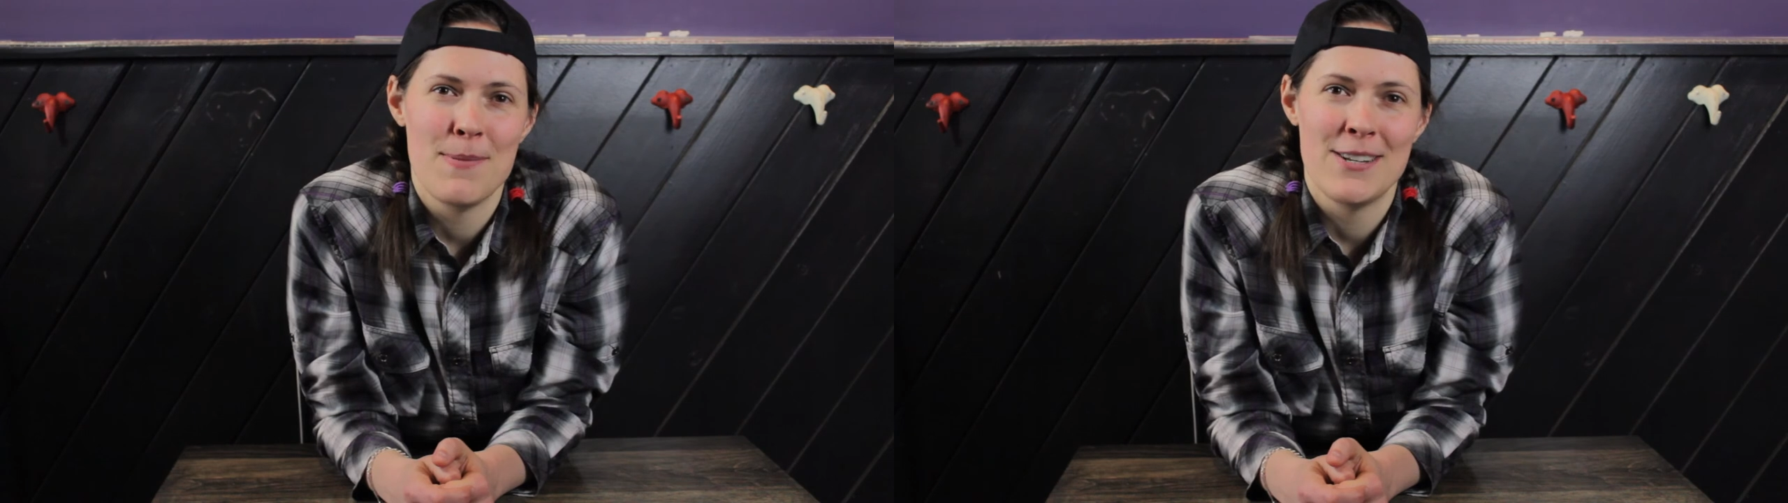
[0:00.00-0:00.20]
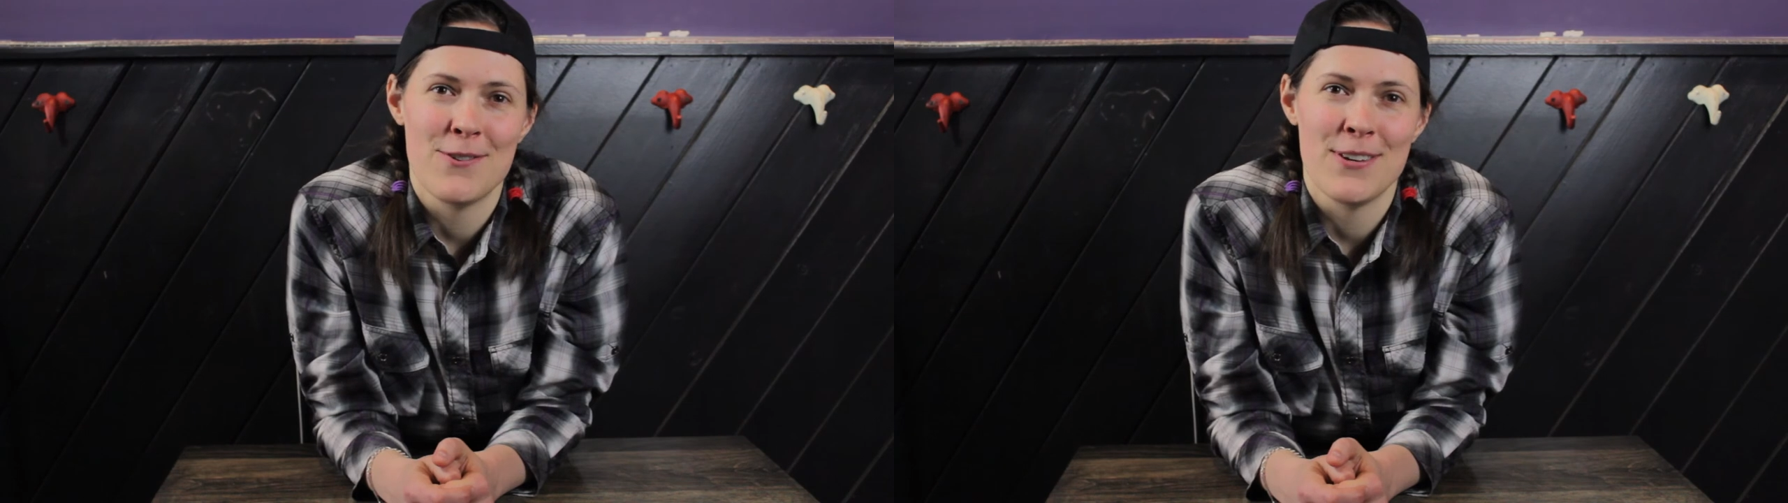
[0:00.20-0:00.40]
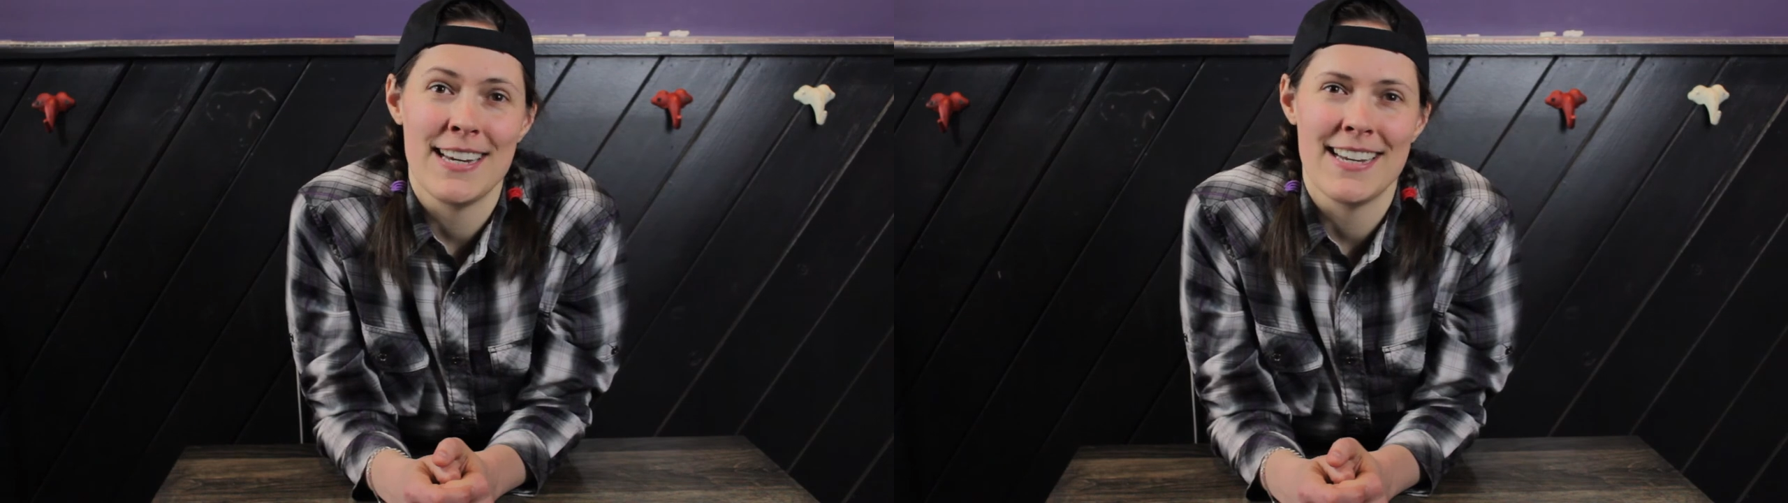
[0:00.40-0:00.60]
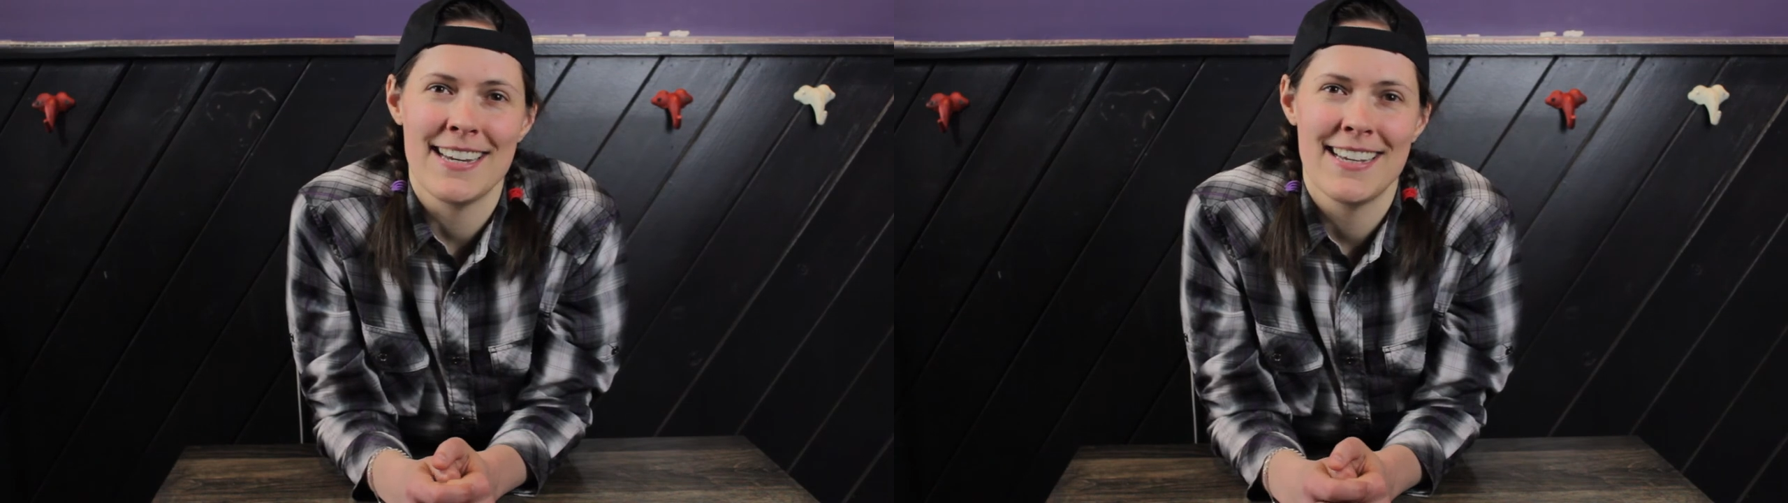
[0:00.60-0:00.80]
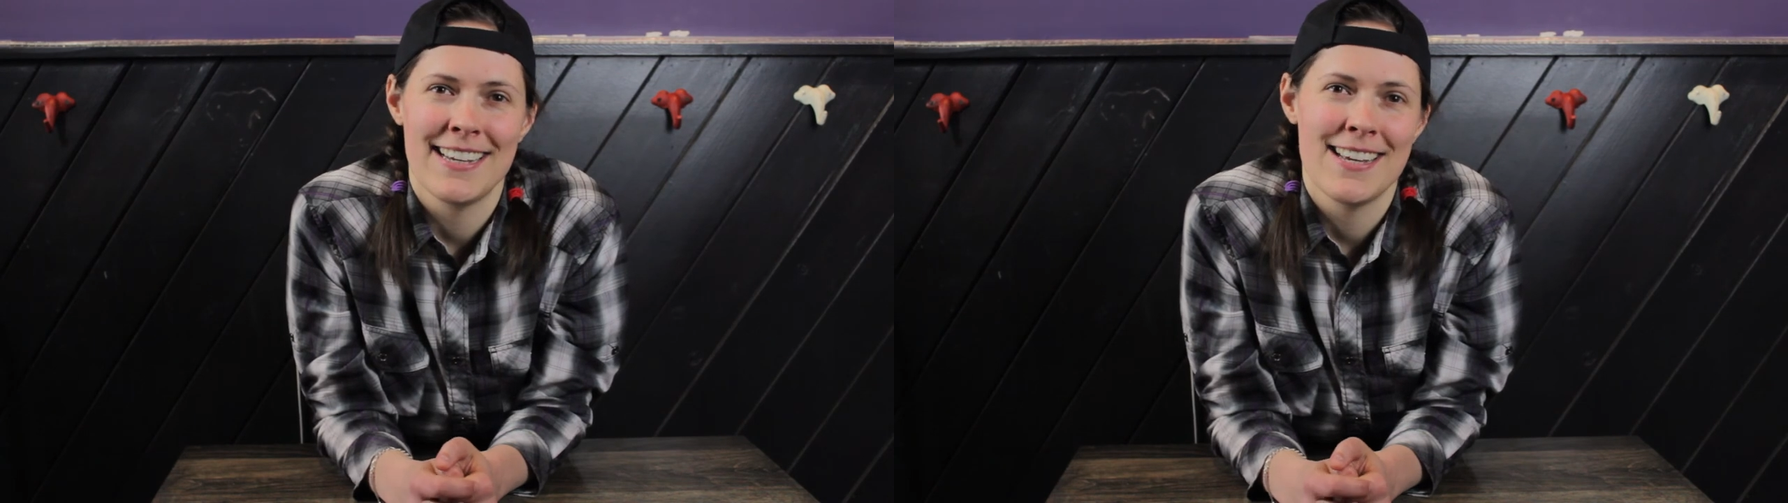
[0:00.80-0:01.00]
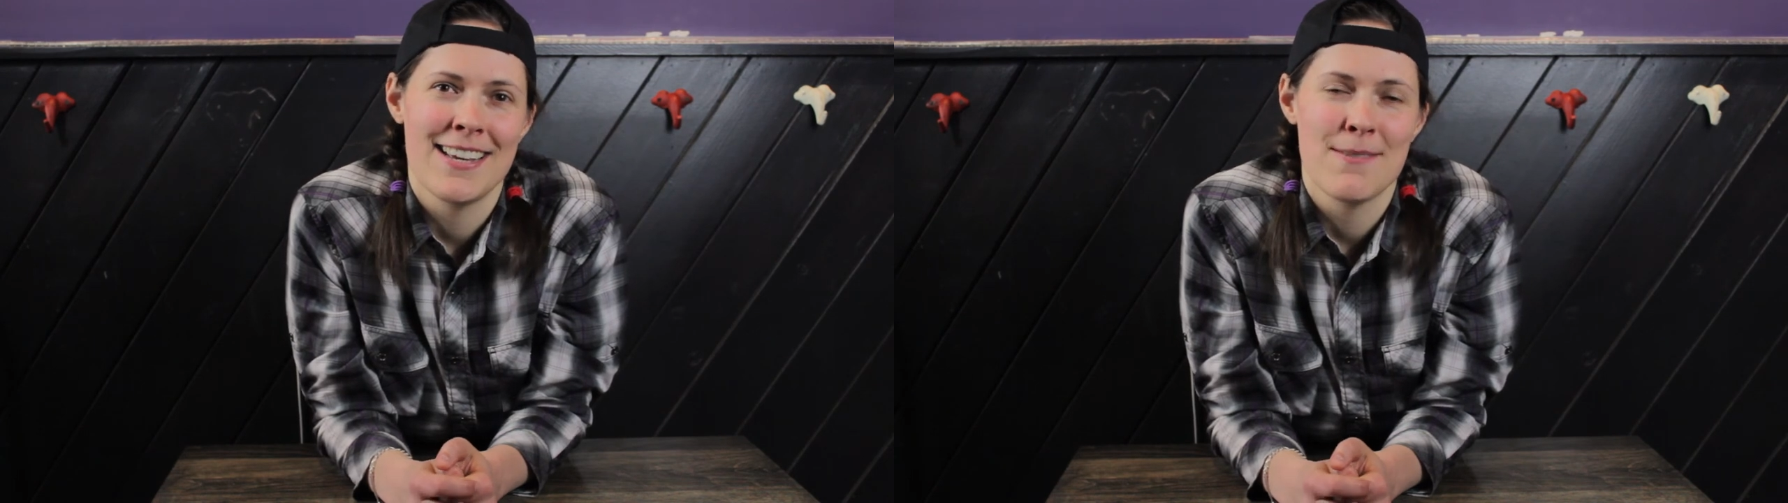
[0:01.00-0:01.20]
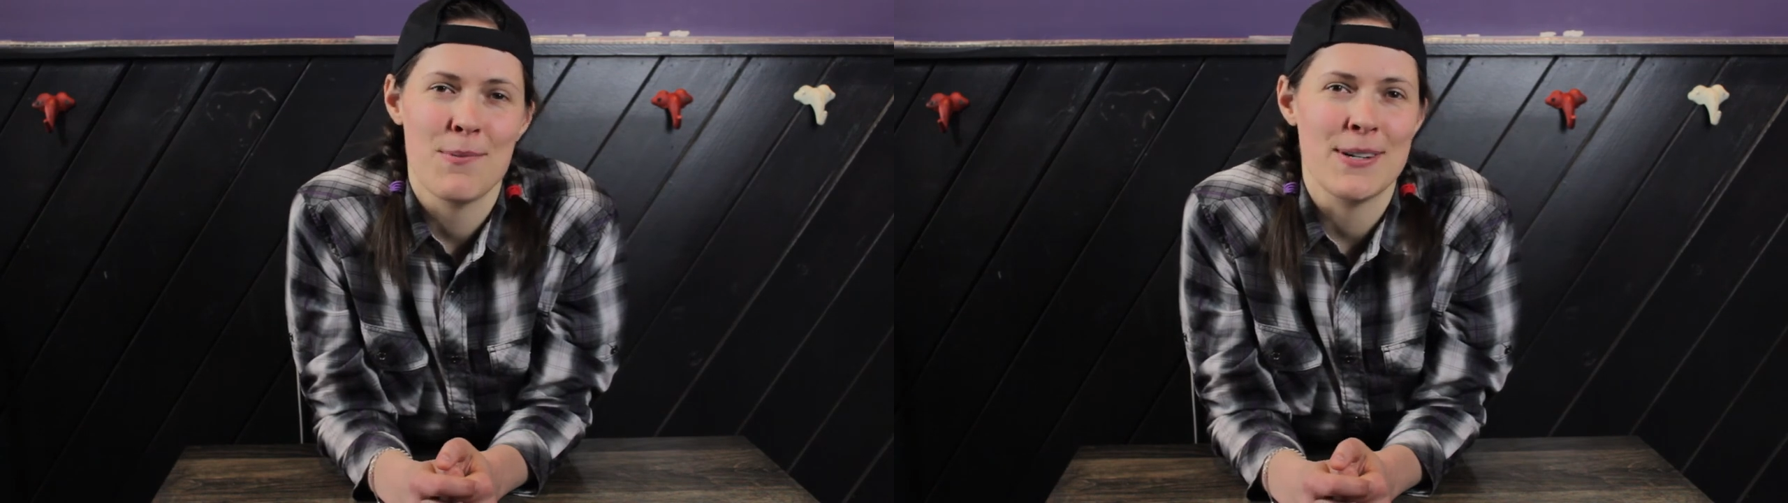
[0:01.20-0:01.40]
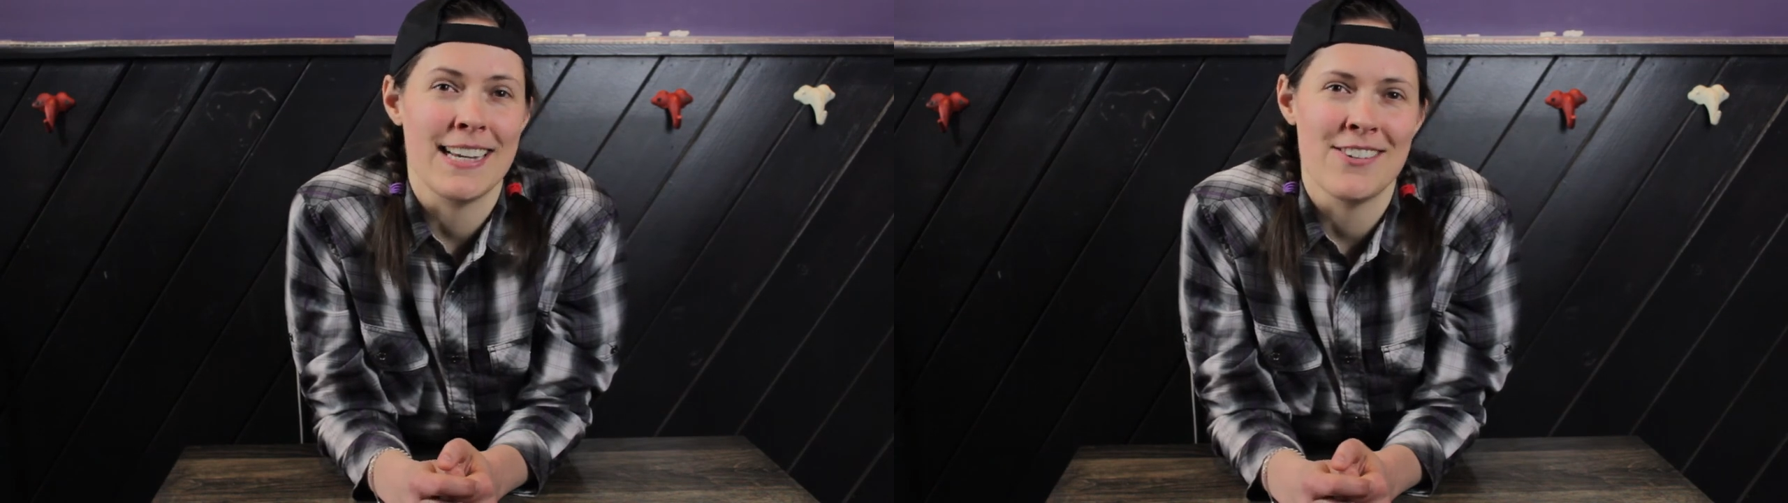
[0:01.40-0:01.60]
between
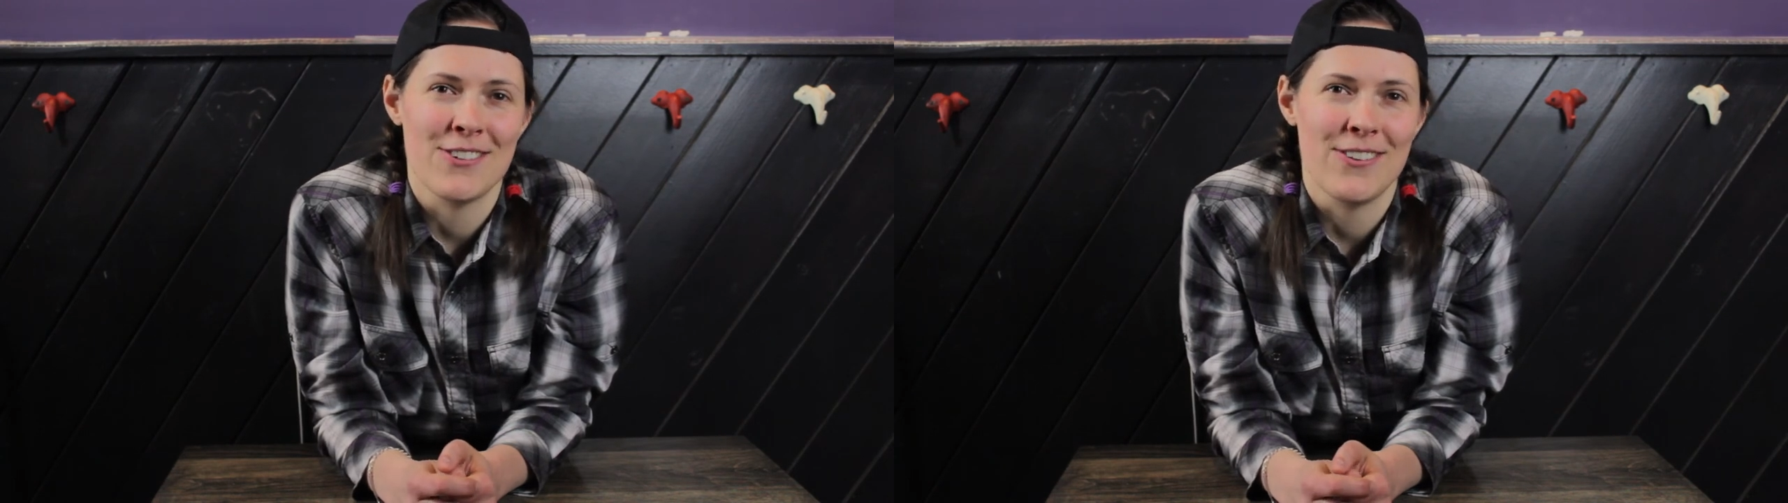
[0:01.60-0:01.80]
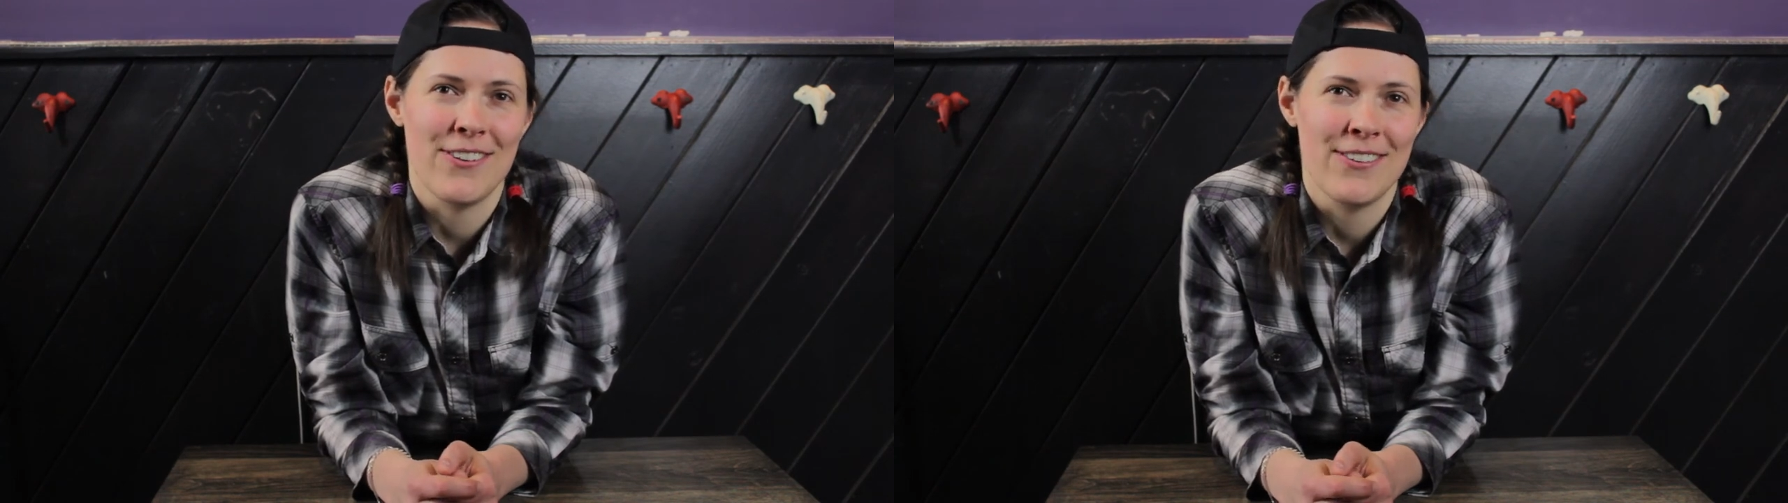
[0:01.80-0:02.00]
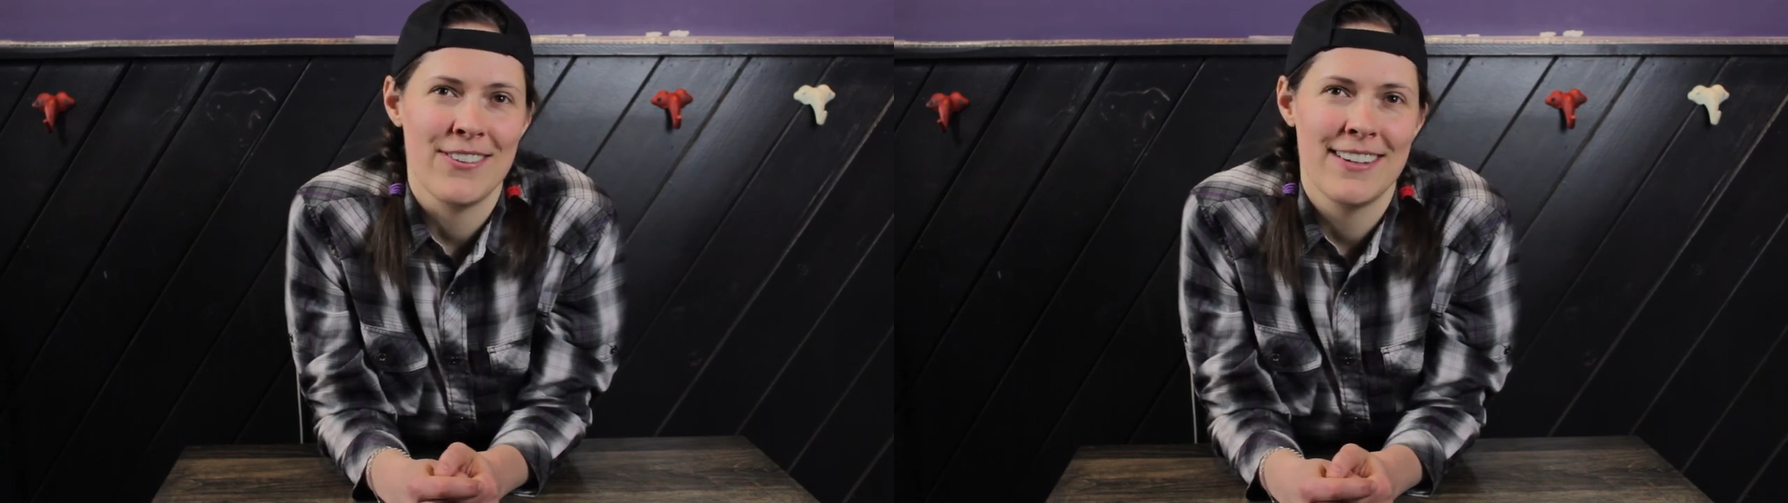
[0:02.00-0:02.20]
potential